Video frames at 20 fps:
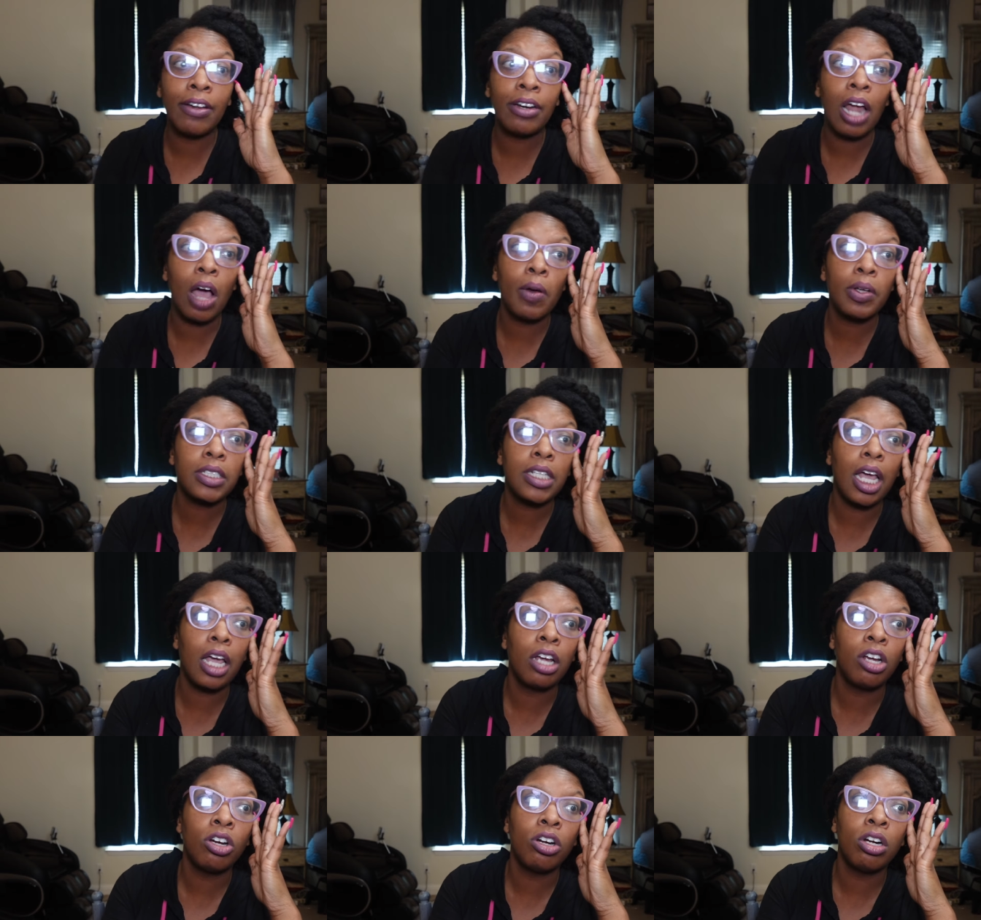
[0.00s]
And I was
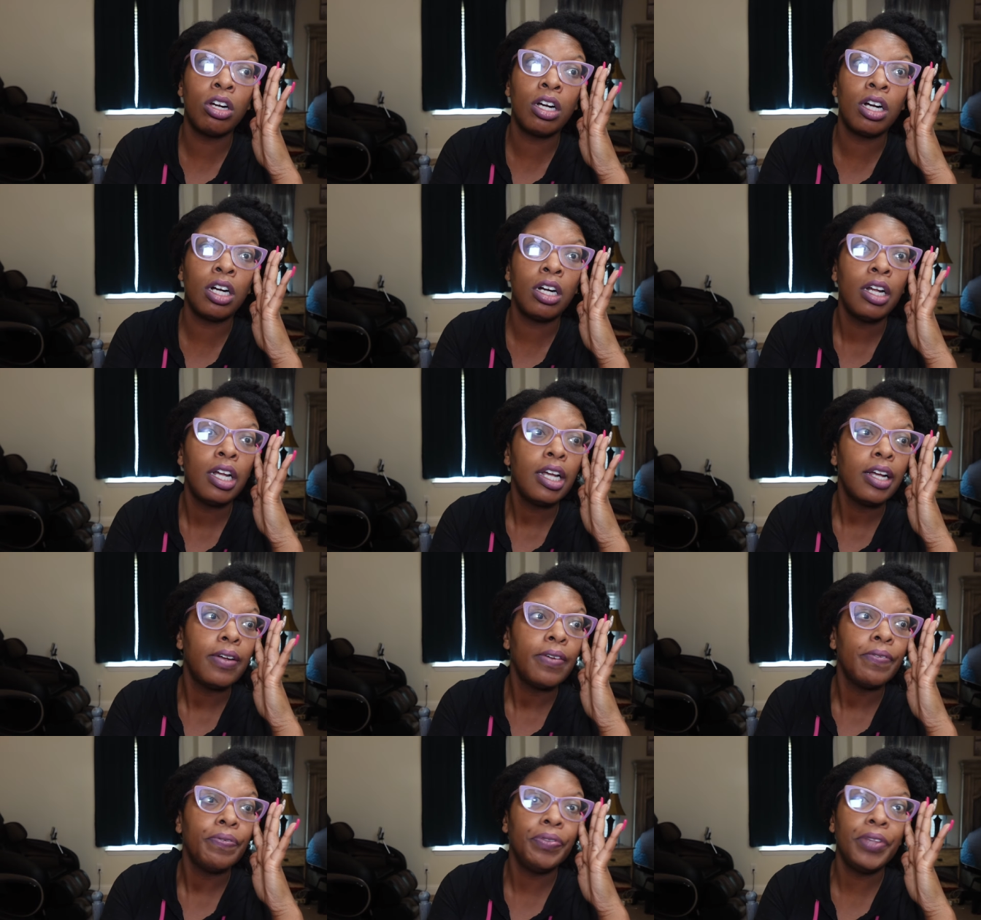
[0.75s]
like, girl,
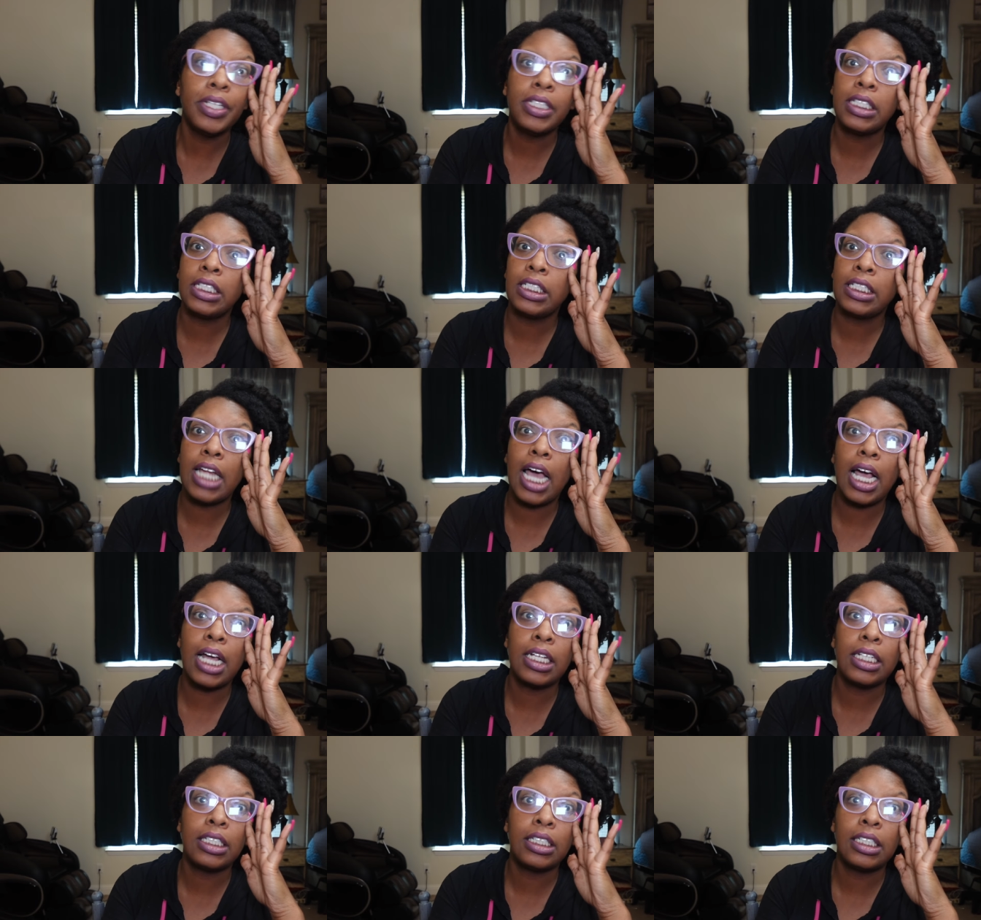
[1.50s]
this is
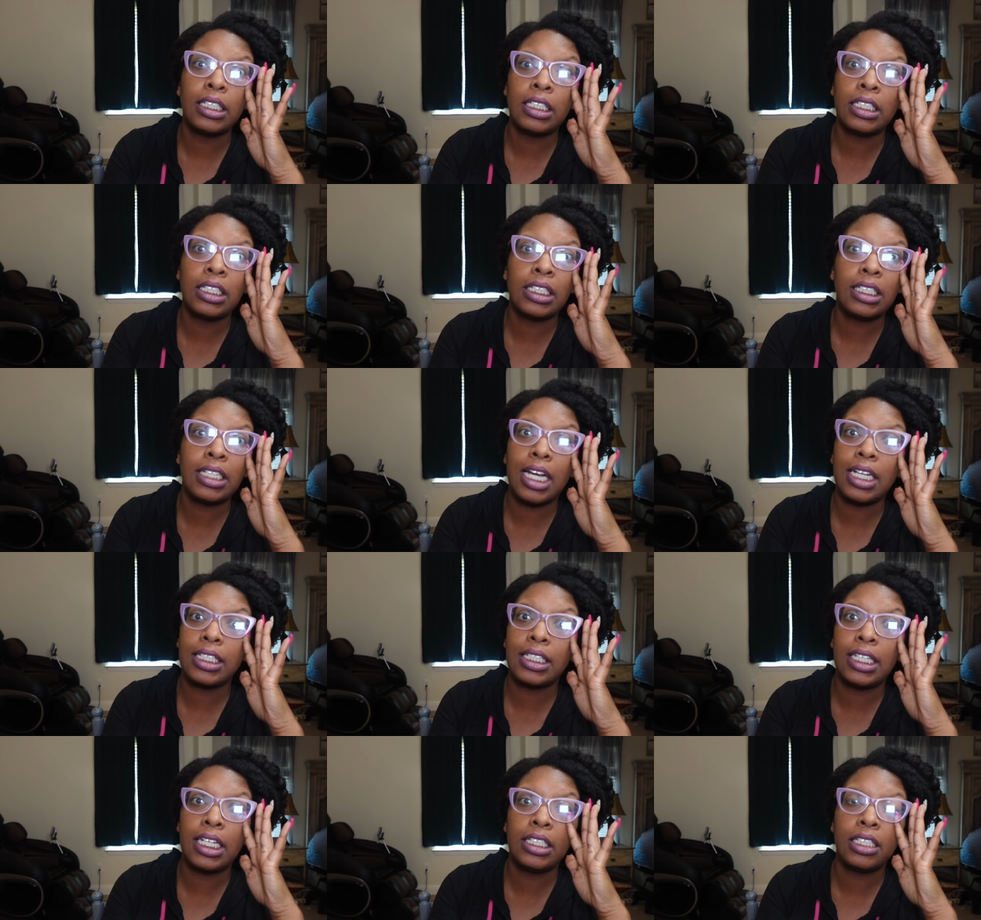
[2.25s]
not this is
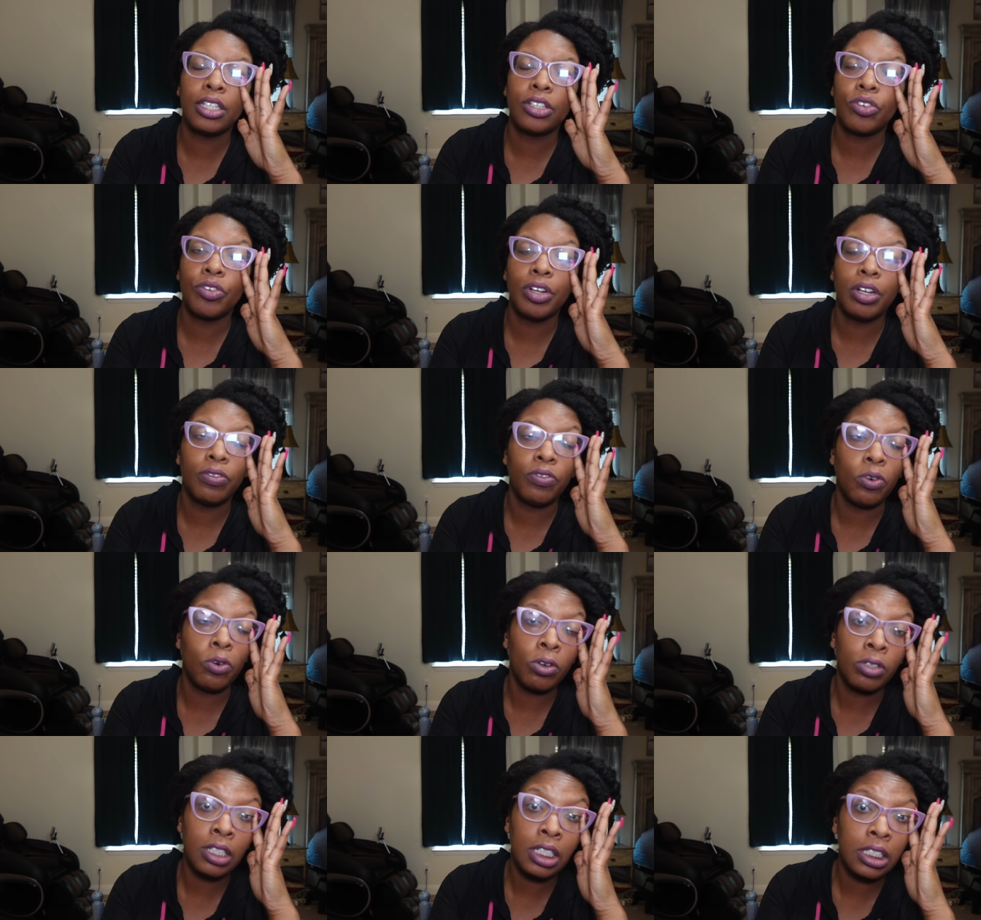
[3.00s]
not season three or
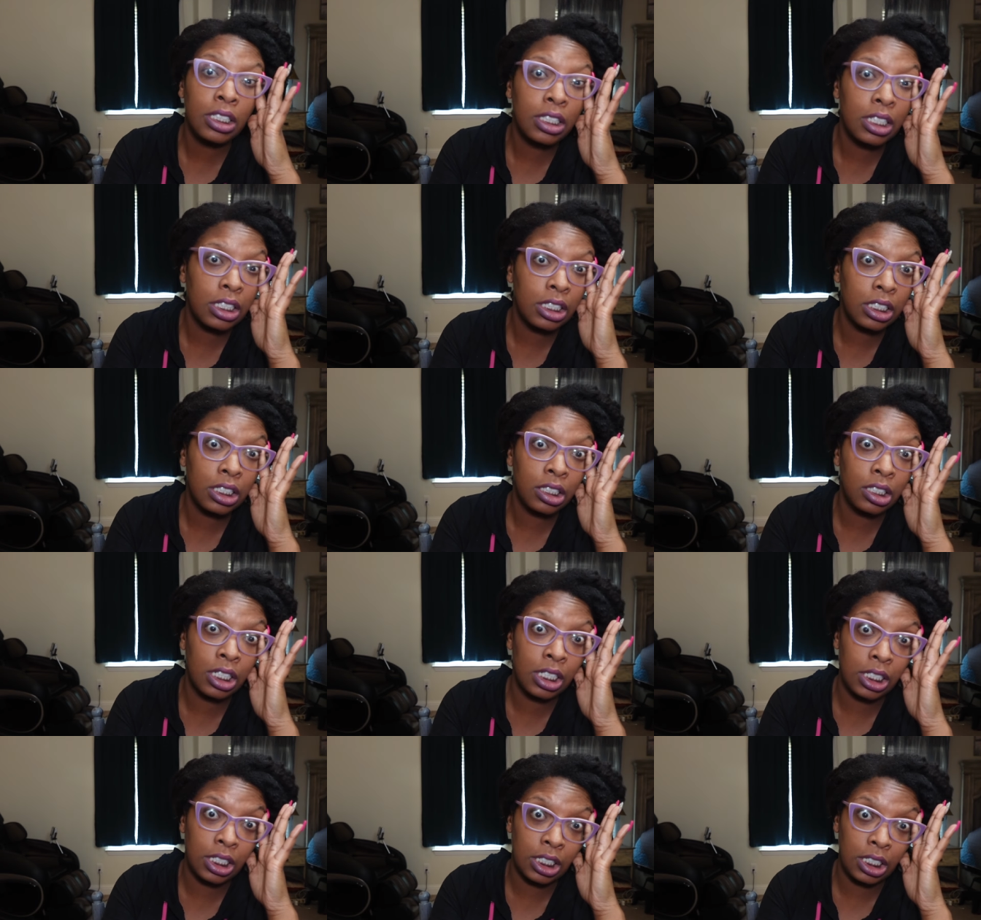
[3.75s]
four this this is
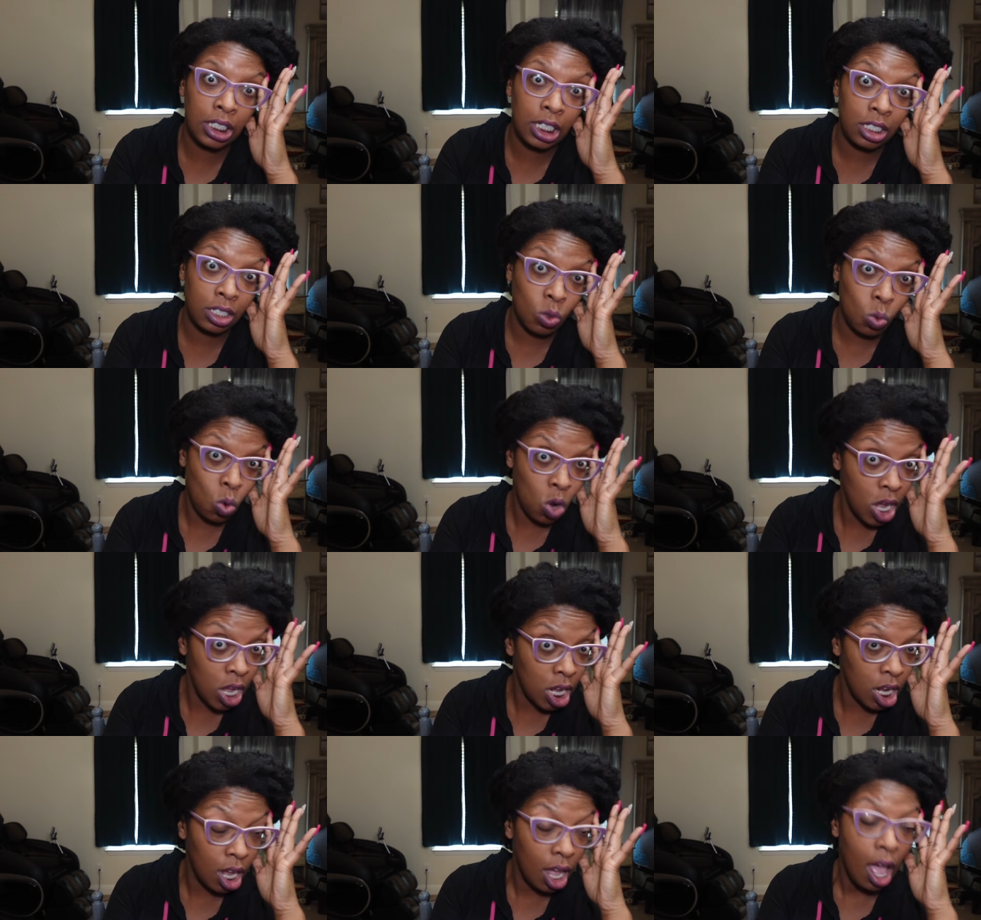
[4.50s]
this is season one